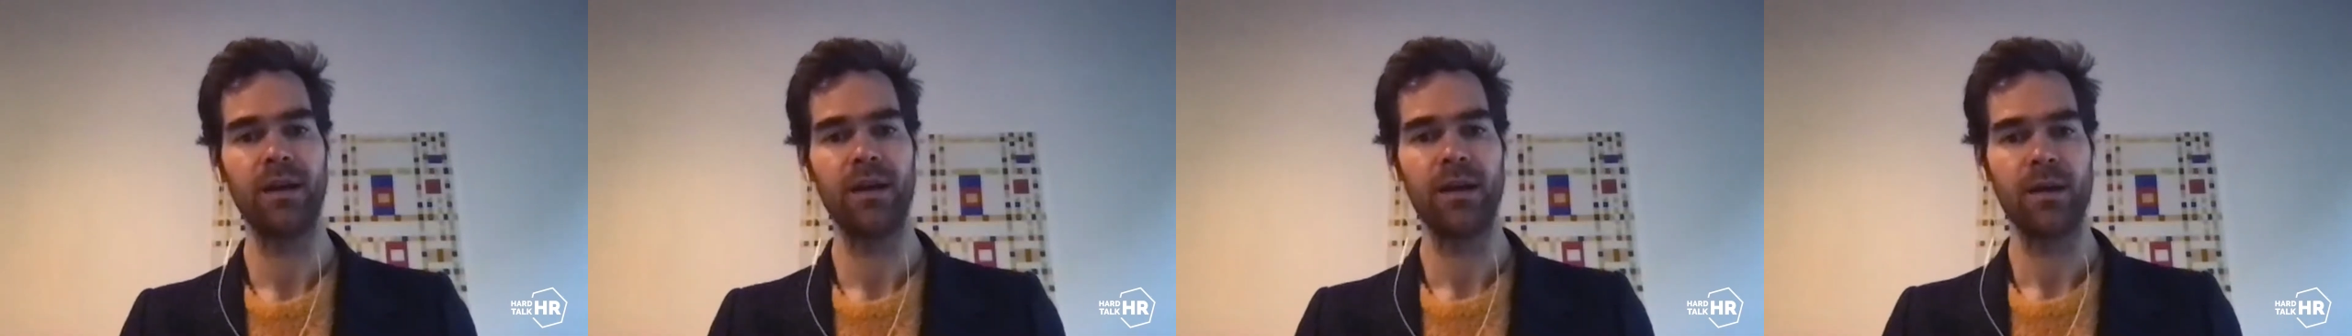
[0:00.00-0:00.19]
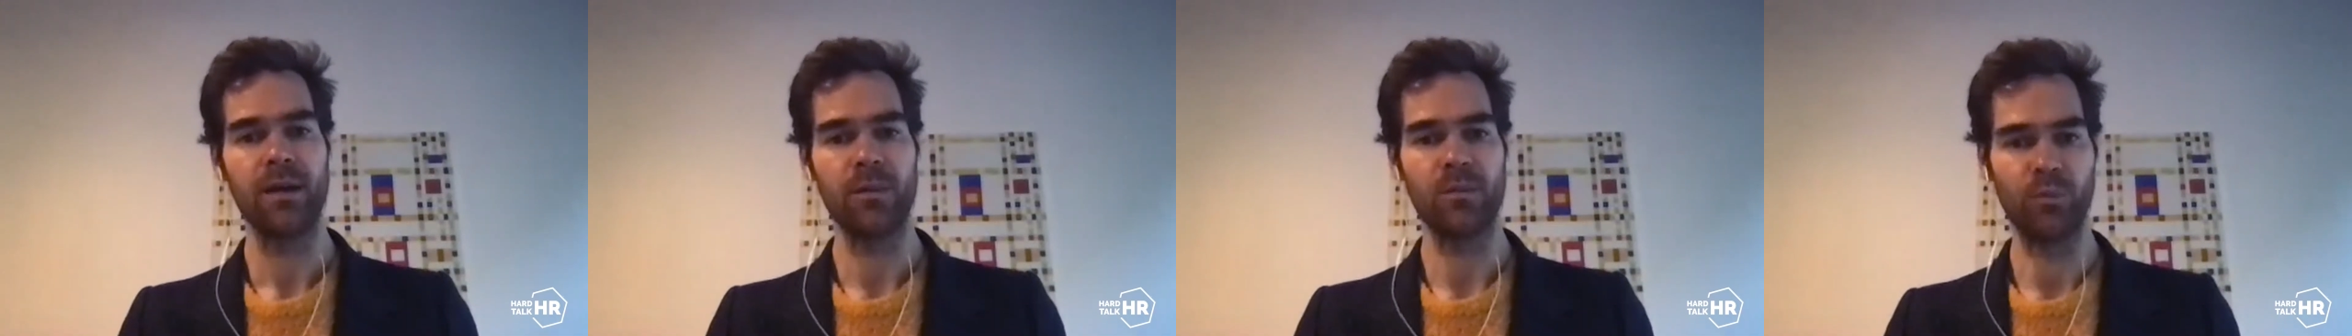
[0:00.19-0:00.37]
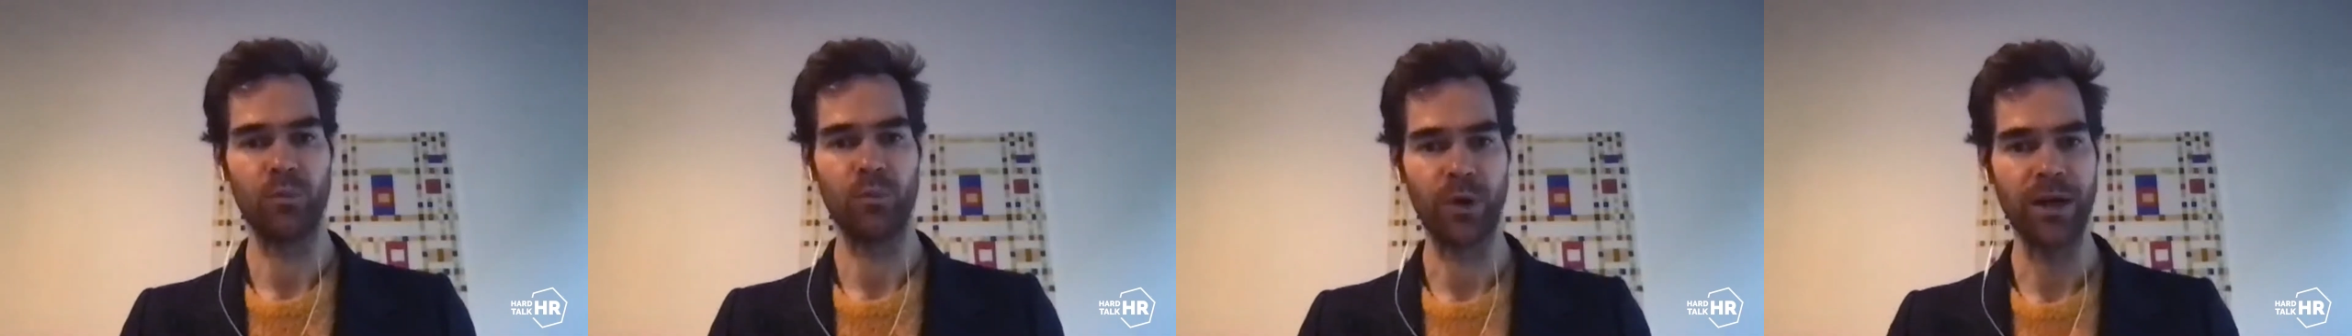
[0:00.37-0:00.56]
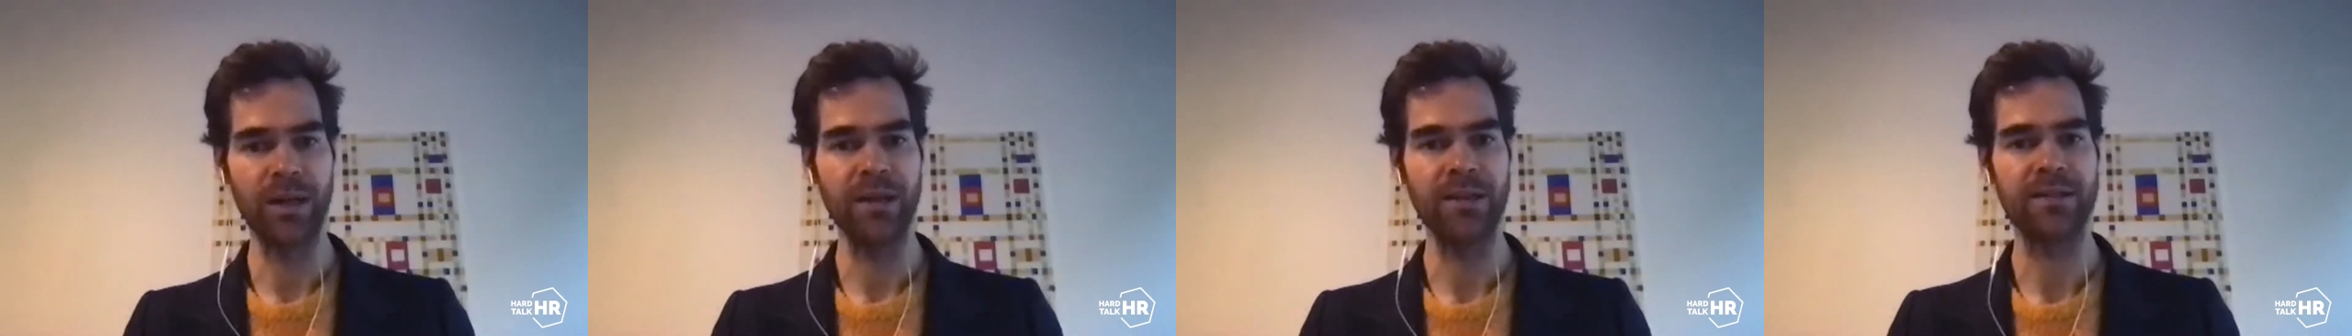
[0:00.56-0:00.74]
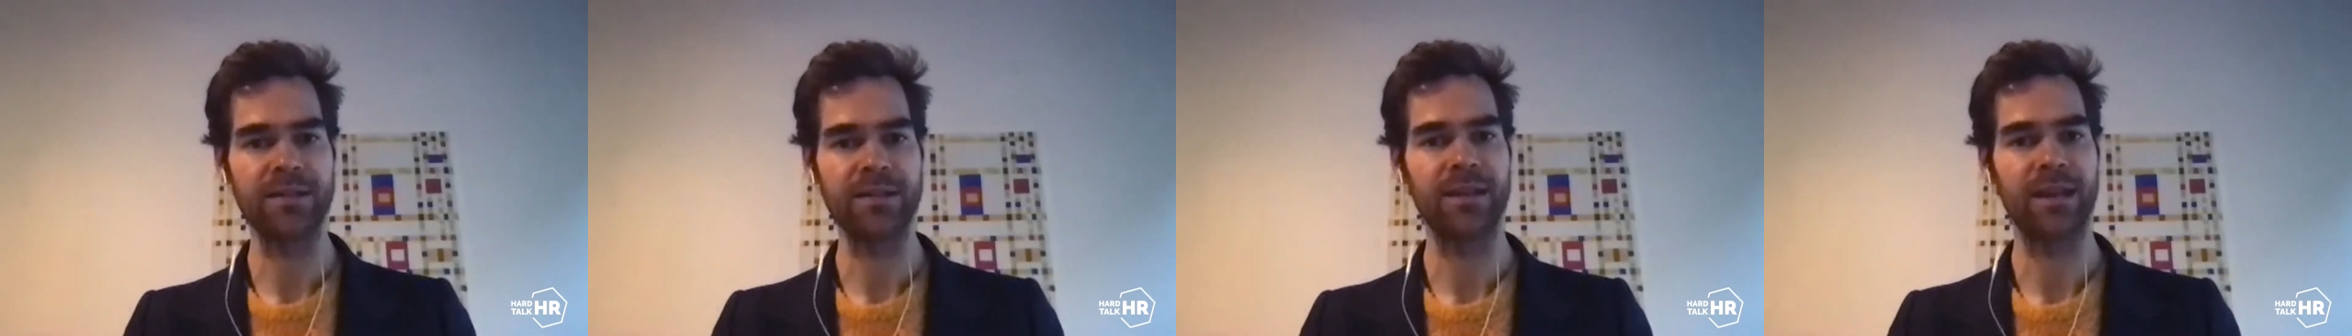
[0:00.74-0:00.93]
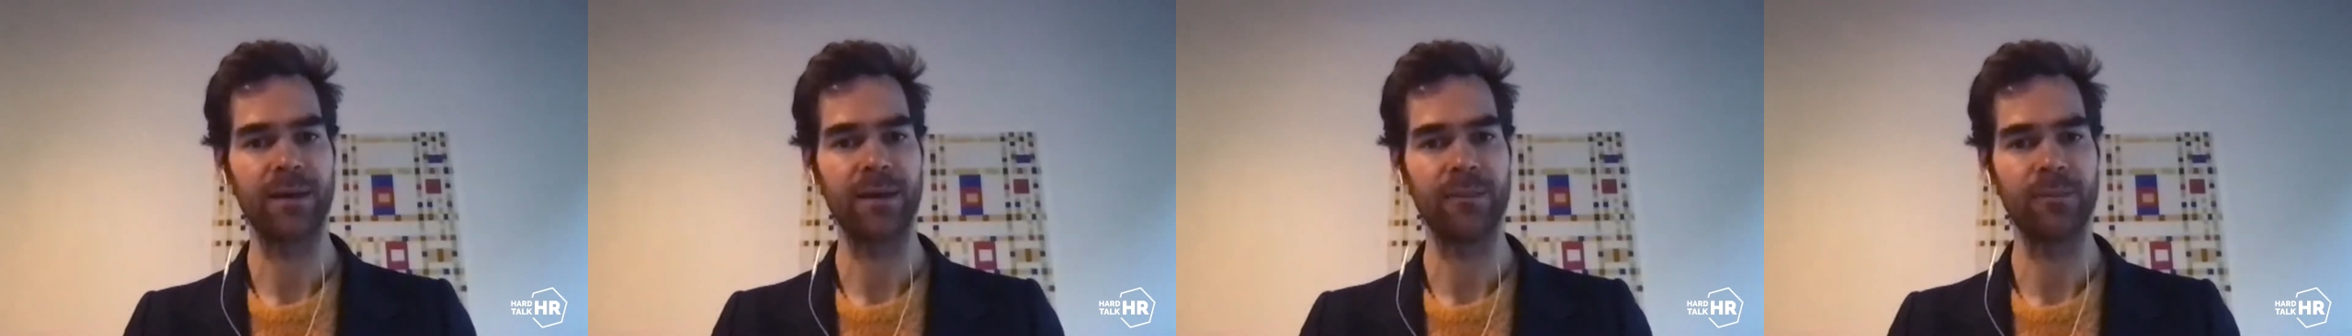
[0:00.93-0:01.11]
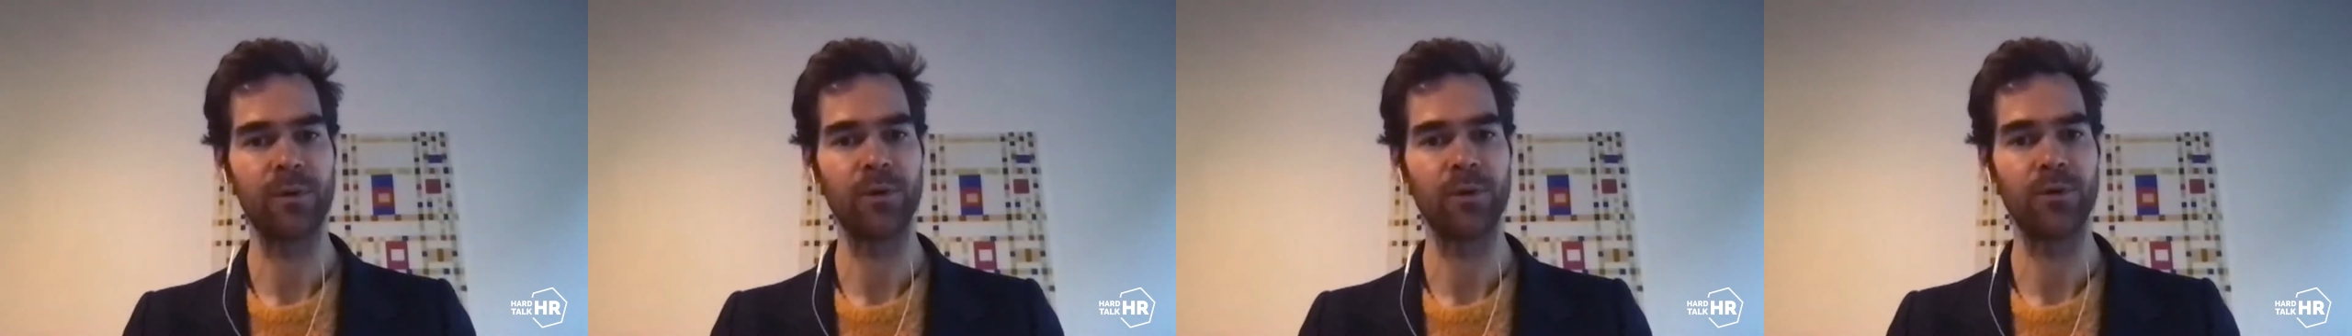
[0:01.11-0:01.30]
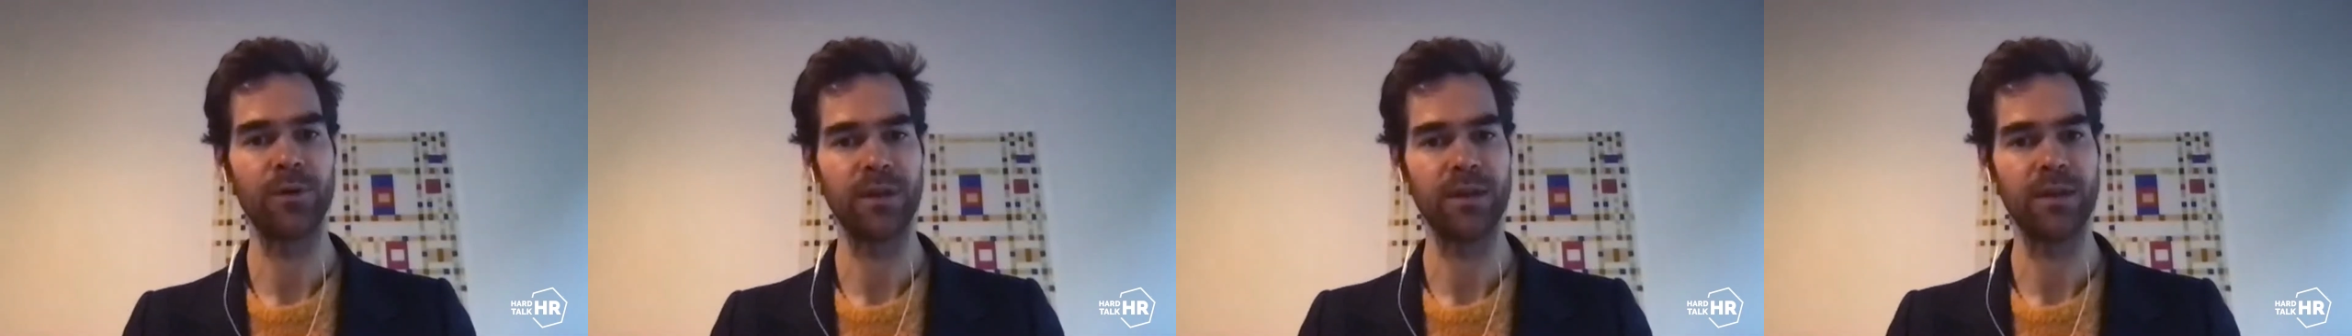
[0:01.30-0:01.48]
brings
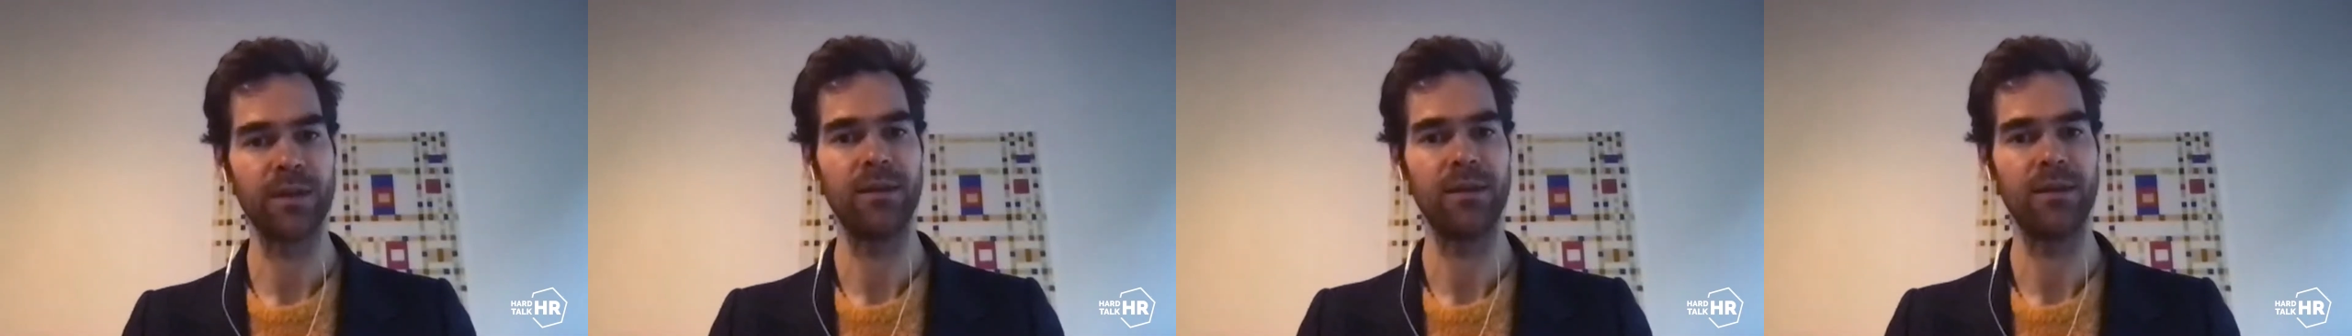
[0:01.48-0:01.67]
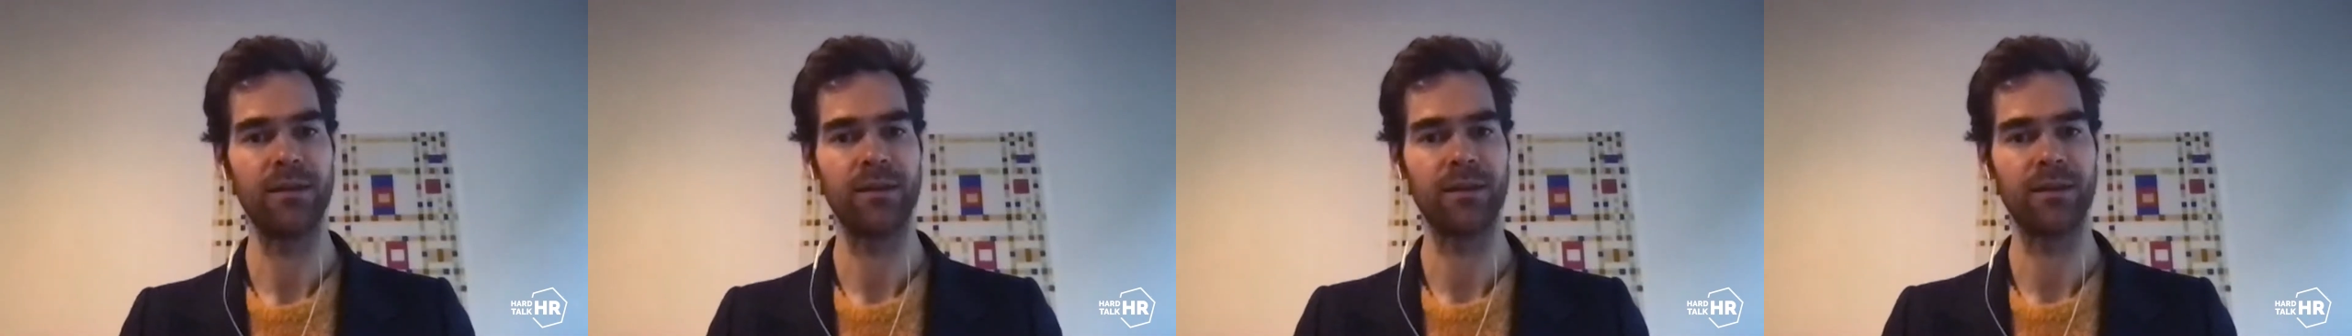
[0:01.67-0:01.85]
employee